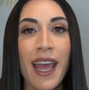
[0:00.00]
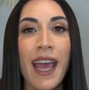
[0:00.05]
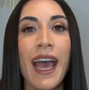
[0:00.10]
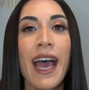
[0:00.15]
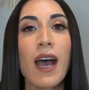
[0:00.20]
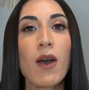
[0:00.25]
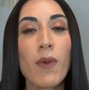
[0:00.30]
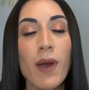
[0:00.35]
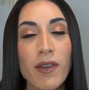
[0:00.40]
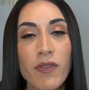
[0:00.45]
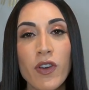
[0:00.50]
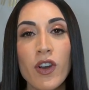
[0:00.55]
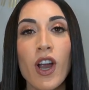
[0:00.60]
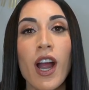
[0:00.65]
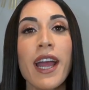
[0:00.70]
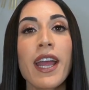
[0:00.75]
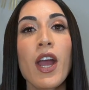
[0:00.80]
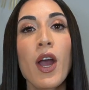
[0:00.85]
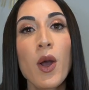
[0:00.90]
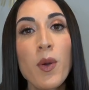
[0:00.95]
However,
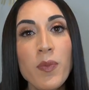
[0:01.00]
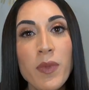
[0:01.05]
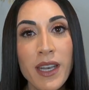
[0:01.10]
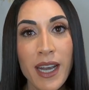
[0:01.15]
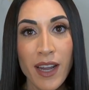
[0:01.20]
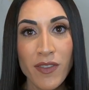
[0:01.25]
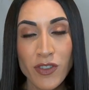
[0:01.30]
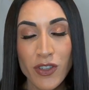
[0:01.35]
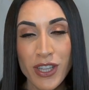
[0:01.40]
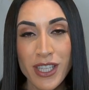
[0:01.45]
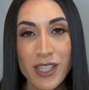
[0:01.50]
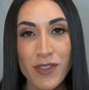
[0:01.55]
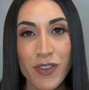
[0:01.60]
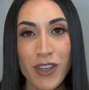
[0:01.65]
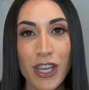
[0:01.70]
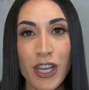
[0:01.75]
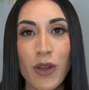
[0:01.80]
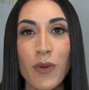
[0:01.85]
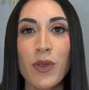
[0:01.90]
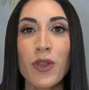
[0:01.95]
I hope that after this
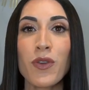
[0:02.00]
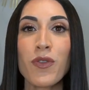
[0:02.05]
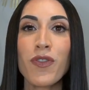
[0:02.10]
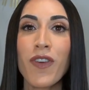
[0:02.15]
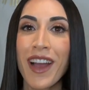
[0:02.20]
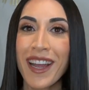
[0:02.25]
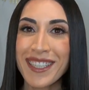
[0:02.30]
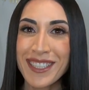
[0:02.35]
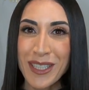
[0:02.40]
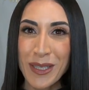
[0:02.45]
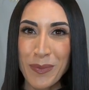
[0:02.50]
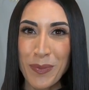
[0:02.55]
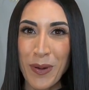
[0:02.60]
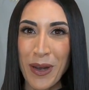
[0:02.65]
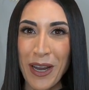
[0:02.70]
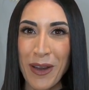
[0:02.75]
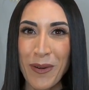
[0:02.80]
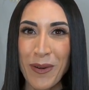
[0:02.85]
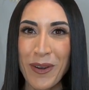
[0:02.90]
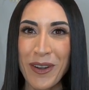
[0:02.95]
video you find it a
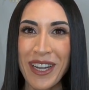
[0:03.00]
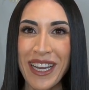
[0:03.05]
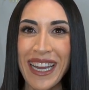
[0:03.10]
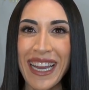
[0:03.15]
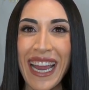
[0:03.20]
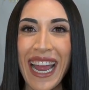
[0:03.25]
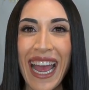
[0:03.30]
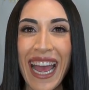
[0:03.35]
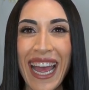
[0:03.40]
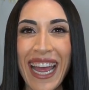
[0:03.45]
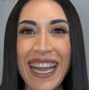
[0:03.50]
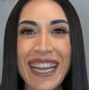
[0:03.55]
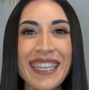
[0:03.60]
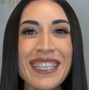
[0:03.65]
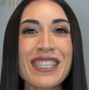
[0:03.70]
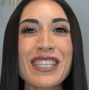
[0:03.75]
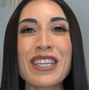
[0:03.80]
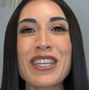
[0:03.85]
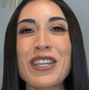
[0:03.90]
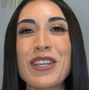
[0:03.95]
priority
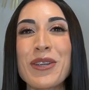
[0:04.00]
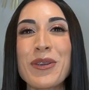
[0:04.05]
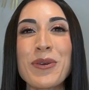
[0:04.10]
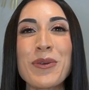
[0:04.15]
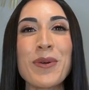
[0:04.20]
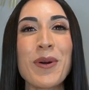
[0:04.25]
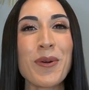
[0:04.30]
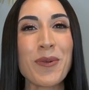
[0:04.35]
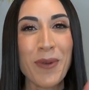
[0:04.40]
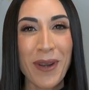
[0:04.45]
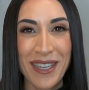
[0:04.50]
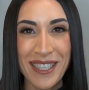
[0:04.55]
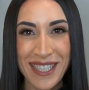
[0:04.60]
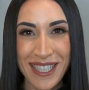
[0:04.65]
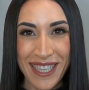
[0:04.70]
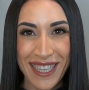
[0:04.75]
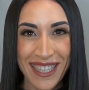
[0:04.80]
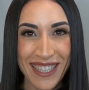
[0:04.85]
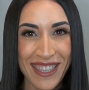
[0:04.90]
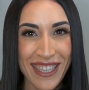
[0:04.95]
and you run
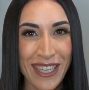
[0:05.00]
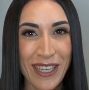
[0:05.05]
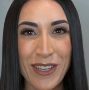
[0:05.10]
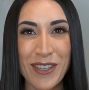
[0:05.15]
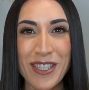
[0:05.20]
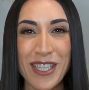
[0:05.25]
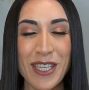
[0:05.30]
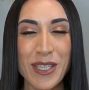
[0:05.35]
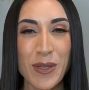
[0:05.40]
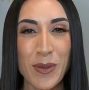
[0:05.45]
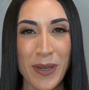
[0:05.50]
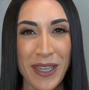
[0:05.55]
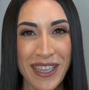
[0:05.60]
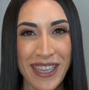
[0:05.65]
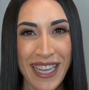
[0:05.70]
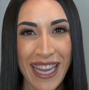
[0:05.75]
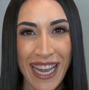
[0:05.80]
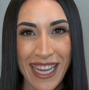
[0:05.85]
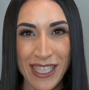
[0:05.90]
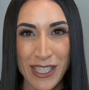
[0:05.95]
to the cleaners as
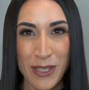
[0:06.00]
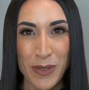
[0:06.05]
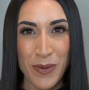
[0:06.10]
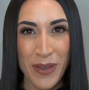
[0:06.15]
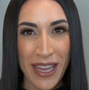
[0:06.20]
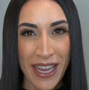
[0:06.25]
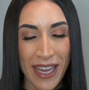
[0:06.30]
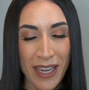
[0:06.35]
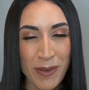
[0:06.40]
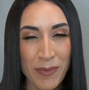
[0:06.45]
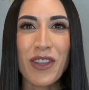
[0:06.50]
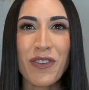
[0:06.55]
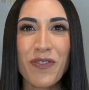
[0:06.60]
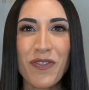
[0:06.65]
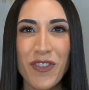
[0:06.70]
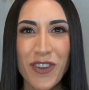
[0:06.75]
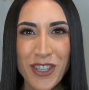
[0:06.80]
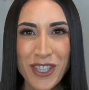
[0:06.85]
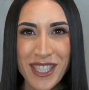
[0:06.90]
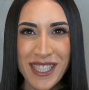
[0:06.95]
quickly as you can. The
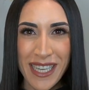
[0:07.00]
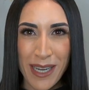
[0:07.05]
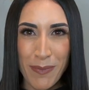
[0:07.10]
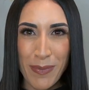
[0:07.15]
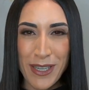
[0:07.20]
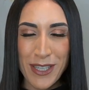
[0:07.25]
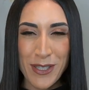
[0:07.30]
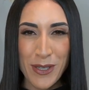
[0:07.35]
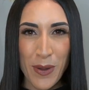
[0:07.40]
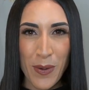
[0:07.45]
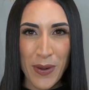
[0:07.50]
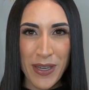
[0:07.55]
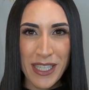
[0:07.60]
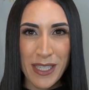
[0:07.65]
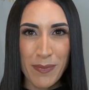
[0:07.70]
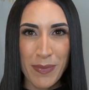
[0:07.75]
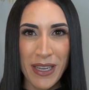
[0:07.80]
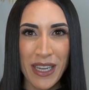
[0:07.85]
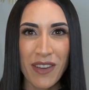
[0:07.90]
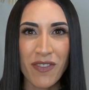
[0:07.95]
first step is going
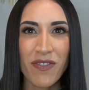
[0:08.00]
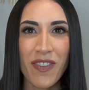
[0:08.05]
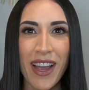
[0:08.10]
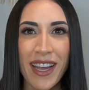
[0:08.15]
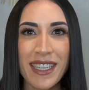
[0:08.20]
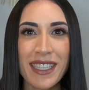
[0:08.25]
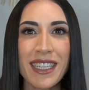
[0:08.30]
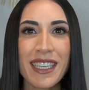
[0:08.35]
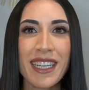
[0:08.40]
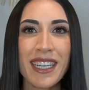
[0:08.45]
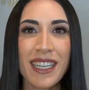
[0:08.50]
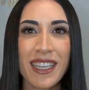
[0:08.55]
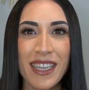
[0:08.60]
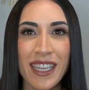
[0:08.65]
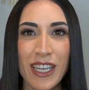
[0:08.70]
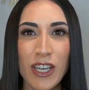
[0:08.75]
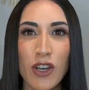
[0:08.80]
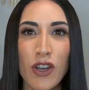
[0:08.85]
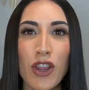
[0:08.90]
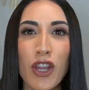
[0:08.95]
to be finding a
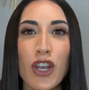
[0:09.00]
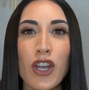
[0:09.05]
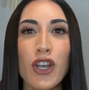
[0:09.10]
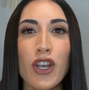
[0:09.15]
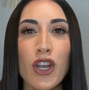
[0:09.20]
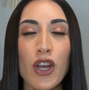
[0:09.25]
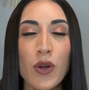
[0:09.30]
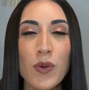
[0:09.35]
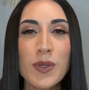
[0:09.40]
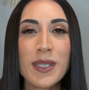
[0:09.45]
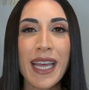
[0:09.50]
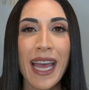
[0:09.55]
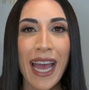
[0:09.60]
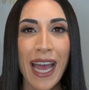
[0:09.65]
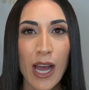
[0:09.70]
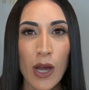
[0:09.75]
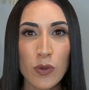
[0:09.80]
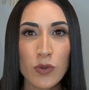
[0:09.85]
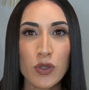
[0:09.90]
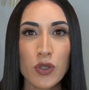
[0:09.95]
cleaner that knows
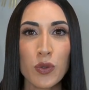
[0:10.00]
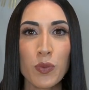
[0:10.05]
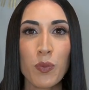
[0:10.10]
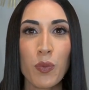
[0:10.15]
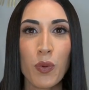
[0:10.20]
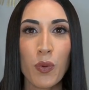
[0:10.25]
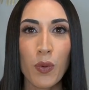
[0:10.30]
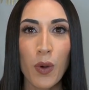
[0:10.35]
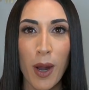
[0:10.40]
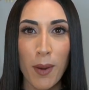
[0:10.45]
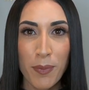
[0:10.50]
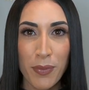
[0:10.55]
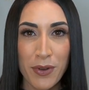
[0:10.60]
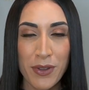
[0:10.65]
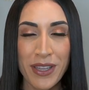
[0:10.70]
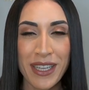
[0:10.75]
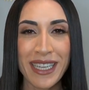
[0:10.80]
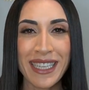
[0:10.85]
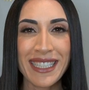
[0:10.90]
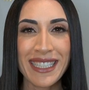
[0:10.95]
how to
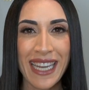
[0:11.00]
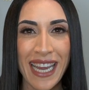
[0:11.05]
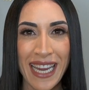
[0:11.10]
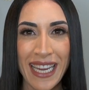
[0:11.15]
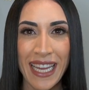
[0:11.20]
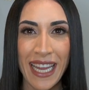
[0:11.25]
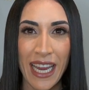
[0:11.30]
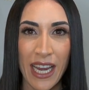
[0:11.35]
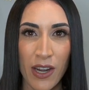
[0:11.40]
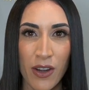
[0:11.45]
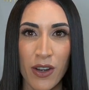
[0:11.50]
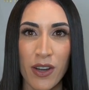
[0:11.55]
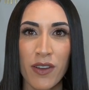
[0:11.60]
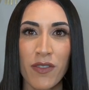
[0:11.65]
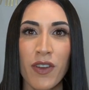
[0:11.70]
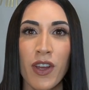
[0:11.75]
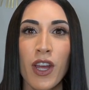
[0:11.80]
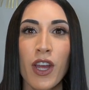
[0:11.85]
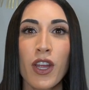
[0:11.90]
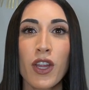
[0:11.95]
properly take care
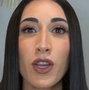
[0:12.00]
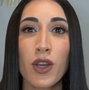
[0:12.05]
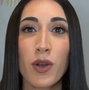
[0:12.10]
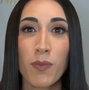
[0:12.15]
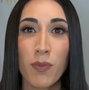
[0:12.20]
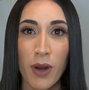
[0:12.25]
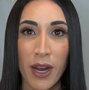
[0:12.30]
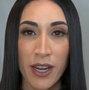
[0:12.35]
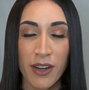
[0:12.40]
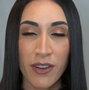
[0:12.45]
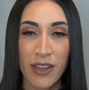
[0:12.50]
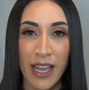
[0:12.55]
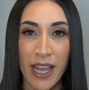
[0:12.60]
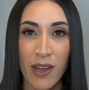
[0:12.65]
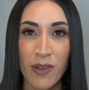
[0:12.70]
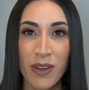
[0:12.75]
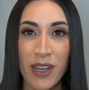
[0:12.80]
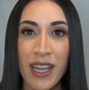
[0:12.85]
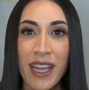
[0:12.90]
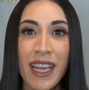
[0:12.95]
of your bridal
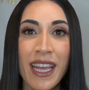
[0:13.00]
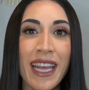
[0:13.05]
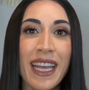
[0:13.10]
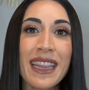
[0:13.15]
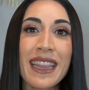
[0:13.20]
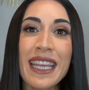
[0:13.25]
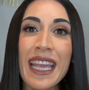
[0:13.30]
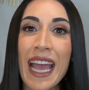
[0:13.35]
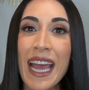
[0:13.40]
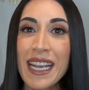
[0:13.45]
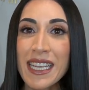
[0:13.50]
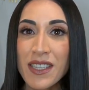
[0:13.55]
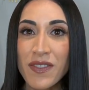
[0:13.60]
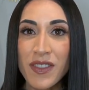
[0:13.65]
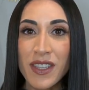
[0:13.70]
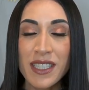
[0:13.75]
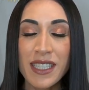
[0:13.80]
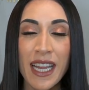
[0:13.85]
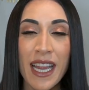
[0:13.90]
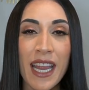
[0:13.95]
gown. At the end
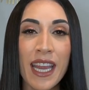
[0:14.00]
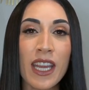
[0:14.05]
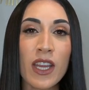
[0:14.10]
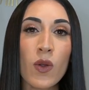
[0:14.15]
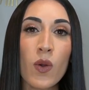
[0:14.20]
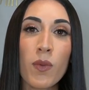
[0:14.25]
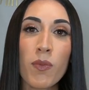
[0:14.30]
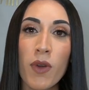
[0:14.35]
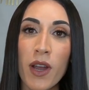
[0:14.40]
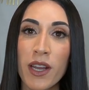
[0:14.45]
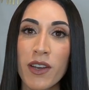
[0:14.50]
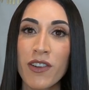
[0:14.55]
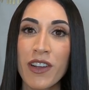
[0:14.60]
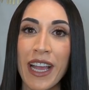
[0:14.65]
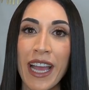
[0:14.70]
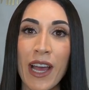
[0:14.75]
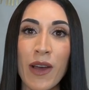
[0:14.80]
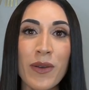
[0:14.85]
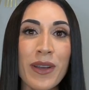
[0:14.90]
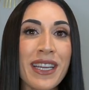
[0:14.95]
of the day, your bridal
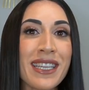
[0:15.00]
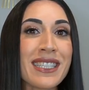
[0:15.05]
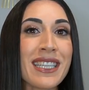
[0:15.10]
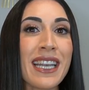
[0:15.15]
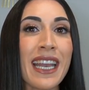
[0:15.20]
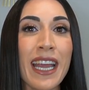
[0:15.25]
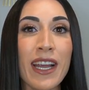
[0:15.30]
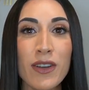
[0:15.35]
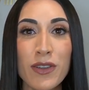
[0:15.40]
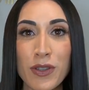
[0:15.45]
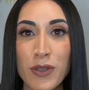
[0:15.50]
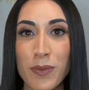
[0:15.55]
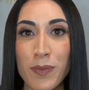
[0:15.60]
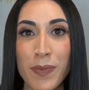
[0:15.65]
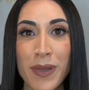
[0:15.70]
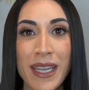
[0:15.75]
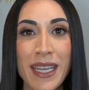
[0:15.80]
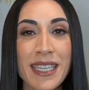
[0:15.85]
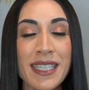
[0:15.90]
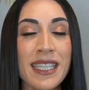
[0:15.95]
gown is an heirloom
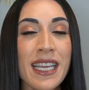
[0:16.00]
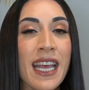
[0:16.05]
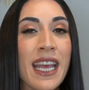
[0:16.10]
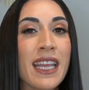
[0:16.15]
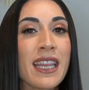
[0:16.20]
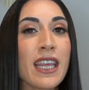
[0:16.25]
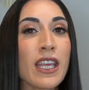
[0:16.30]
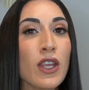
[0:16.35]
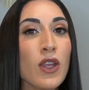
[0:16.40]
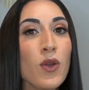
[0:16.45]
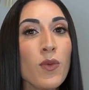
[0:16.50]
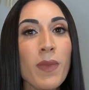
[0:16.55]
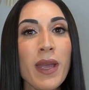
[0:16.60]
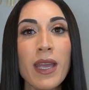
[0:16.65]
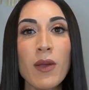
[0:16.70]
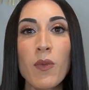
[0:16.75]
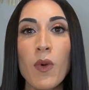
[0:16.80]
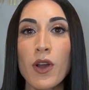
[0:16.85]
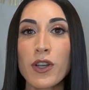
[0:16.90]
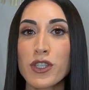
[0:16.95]
piece that you
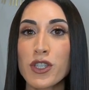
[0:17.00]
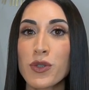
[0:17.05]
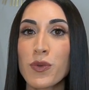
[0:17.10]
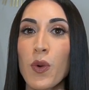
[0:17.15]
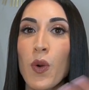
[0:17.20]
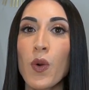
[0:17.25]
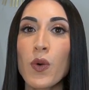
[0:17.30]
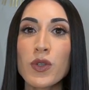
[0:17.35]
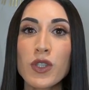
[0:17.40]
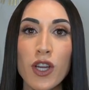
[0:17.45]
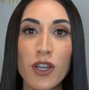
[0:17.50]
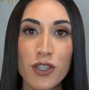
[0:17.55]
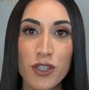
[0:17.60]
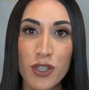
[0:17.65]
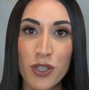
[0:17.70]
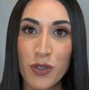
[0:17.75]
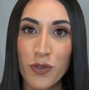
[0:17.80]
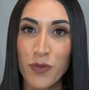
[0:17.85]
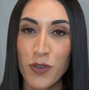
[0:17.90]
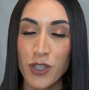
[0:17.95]
may want to hold on
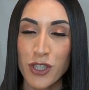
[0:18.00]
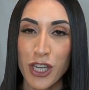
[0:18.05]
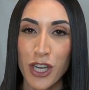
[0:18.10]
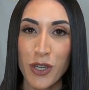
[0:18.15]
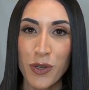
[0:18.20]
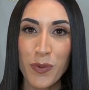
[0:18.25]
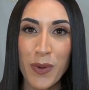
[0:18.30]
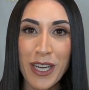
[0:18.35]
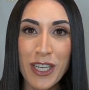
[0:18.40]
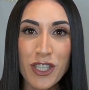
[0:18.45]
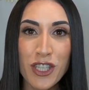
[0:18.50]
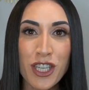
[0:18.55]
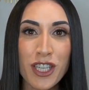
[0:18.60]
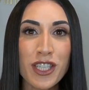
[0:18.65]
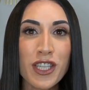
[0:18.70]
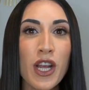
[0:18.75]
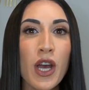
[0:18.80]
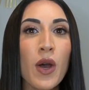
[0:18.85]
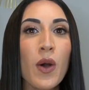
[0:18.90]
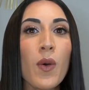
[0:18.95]
to for
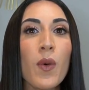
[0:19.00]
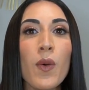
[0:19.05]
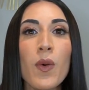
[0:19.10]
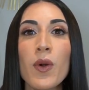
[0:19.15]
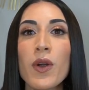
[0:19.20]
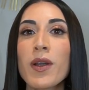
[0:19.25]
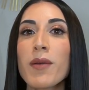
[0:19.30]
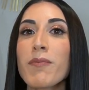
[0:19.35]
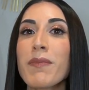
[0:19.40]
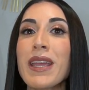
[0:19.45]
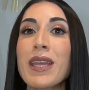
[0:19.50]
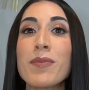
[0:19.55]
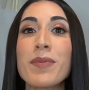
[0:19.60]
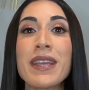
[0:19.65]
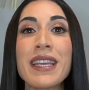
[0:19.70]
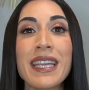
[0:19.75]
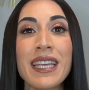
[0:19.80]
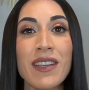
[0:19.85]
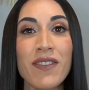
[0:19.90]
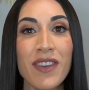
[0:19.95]
generations or maybe
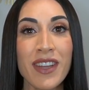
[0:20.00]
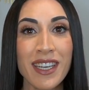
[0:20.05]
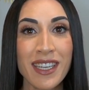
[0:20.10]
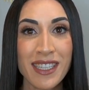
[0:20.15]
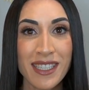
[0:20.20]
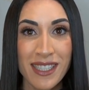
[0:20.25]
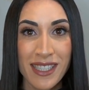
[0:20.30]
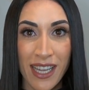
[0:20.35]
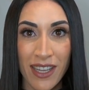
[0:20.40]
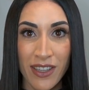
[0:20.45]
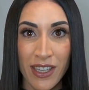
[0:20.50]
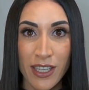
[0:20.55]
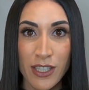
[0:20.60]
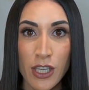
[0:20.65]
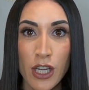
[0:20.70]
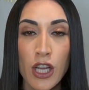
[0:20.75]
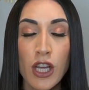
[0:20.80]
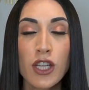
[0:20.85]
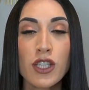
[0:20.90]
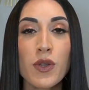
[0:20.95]
even sell
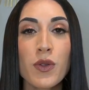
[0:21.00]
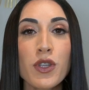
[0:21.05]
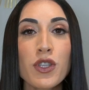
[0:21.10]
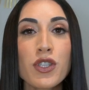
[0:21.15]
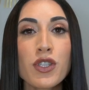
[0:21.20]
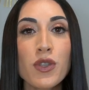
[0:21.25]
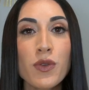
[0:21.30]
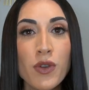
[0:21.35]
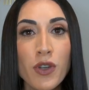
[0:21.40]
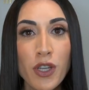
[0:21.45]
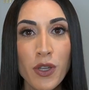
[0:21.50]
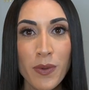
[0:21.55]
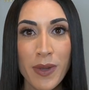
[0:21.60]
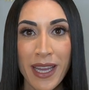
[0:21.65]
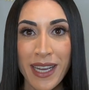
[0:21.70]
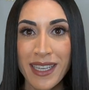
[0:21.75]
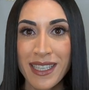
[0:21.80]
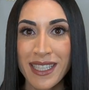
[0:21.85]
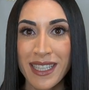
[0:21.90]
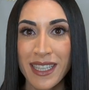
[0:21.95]
it. So the sooner you
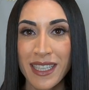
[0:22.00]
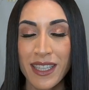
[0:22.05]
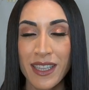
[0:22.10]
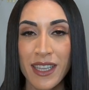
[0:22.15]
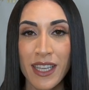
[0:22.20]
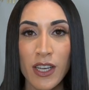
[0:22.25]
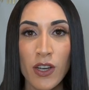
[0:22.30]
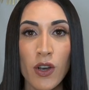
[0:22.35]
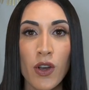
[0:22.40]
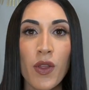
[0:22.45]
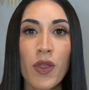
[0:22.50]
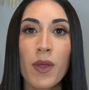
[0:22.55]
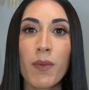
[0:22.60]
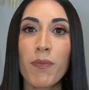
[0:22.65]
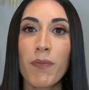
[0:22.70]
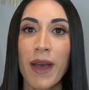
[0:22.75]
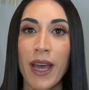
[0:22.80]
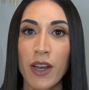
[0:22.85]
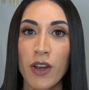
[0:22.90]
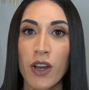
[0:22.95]
get it to the cleaner, the
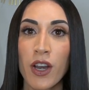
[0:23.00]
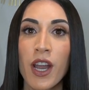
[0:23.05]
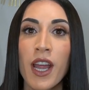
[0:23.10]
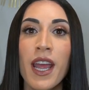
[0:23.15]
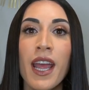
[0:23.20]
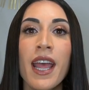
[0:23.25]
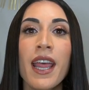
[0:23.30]
better.